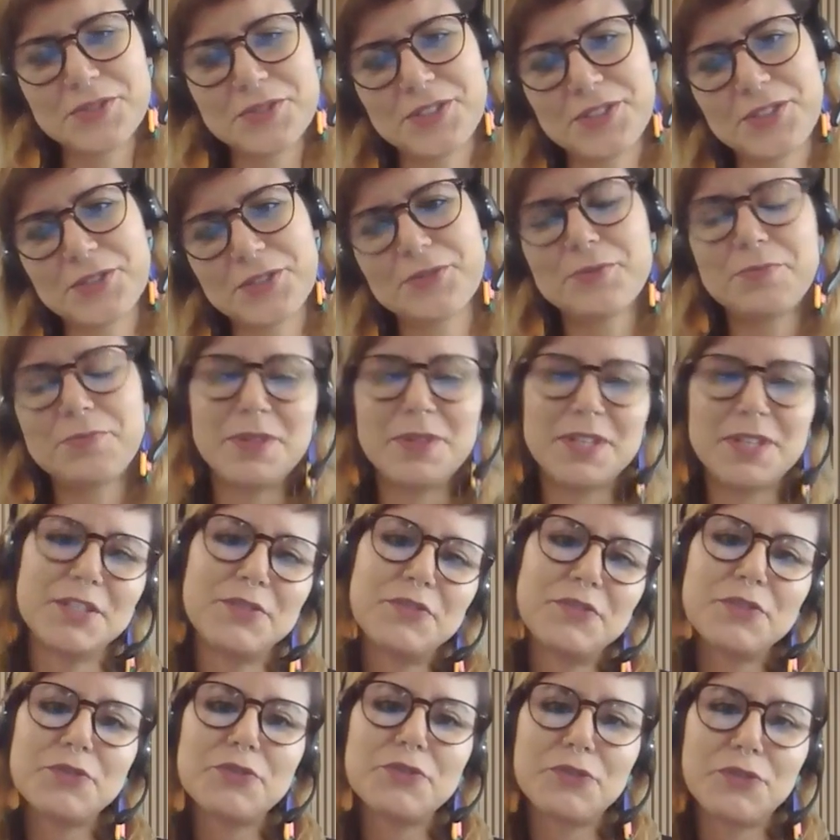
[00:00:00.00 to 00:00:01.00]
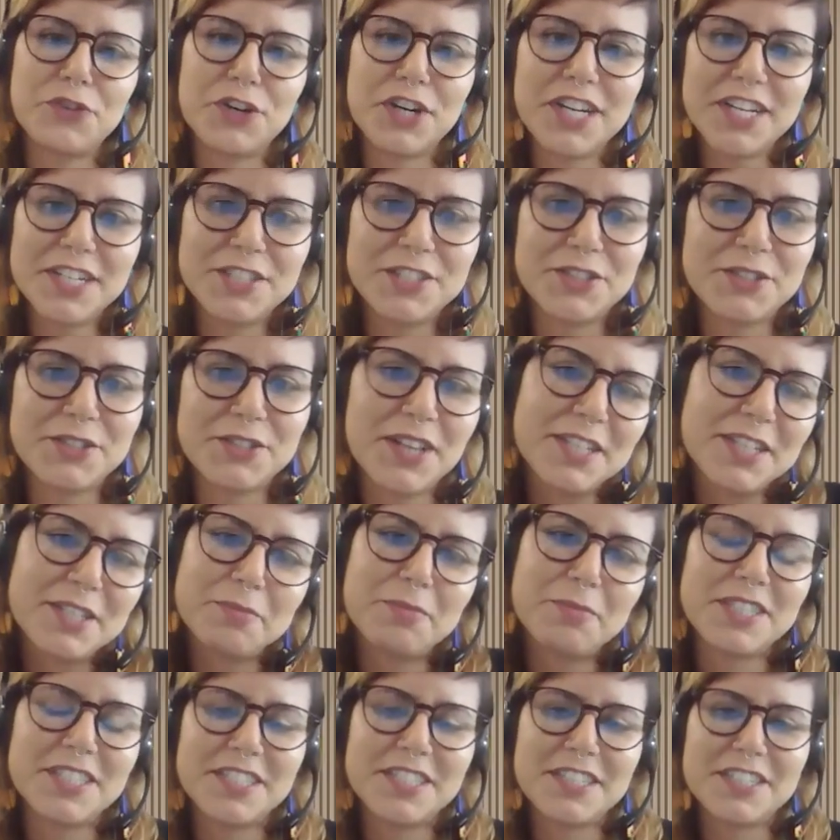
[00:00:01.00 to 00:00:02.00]
So please feel free to let a
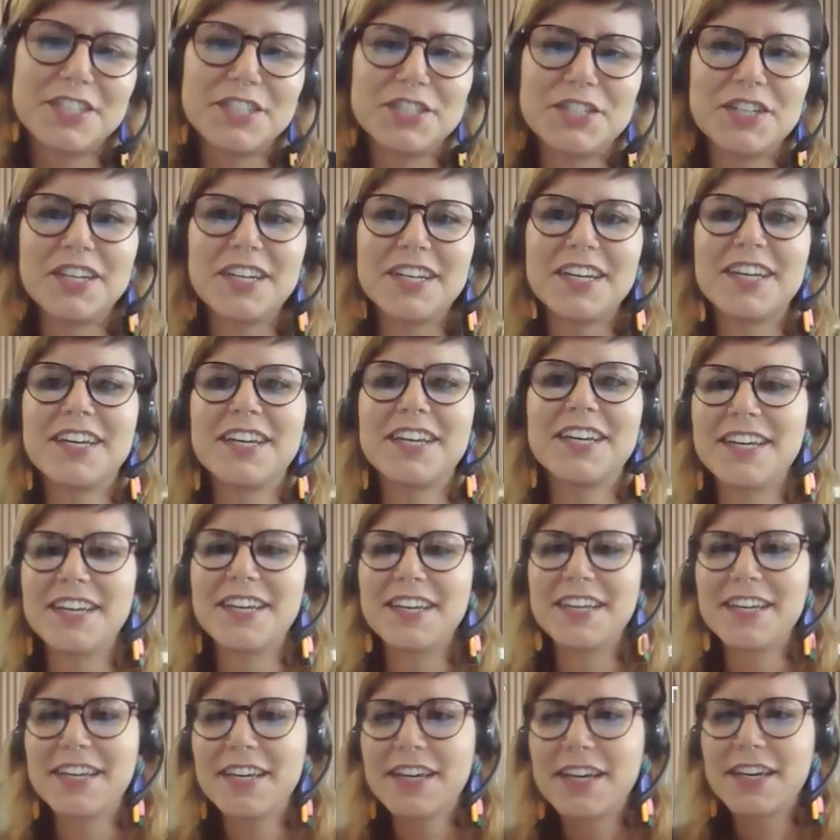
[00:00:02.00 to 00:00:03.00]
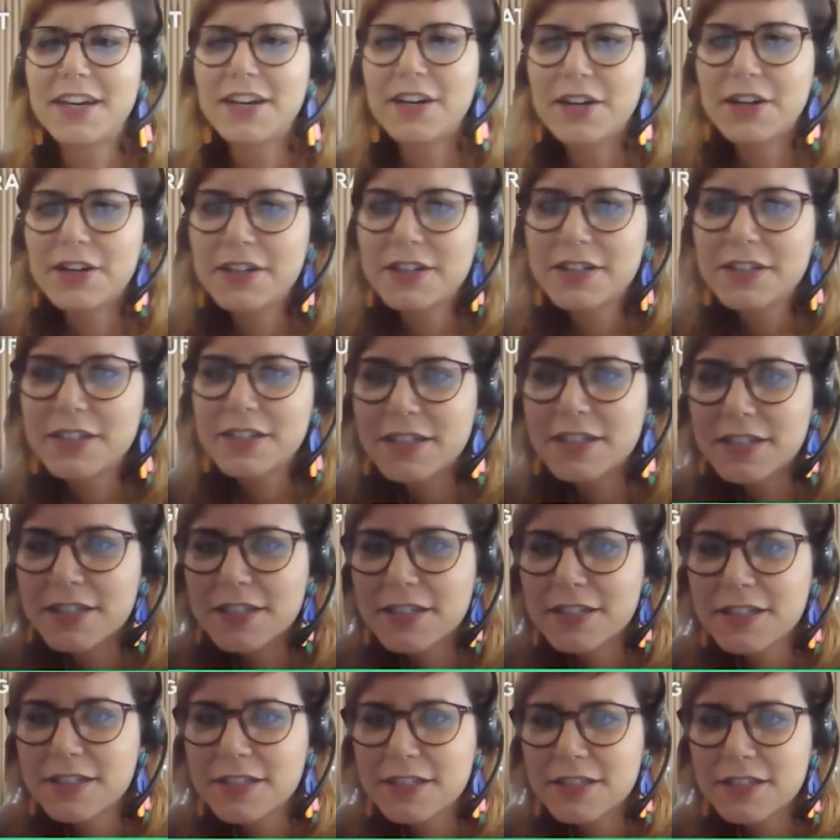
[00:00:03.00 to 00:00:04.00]
message.
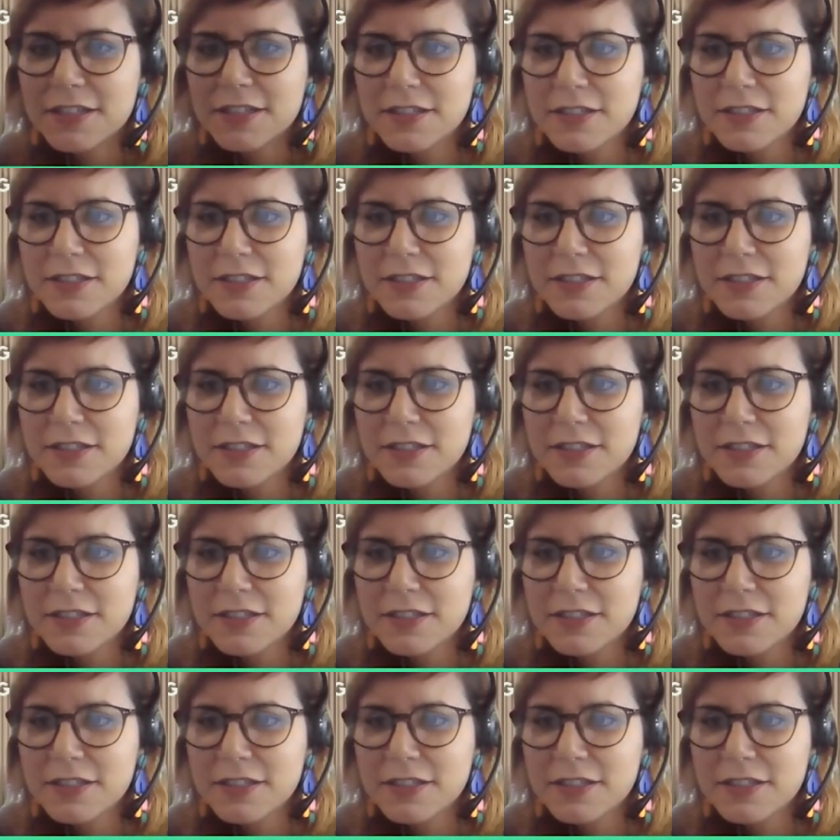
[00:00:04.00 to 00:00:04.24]
Um,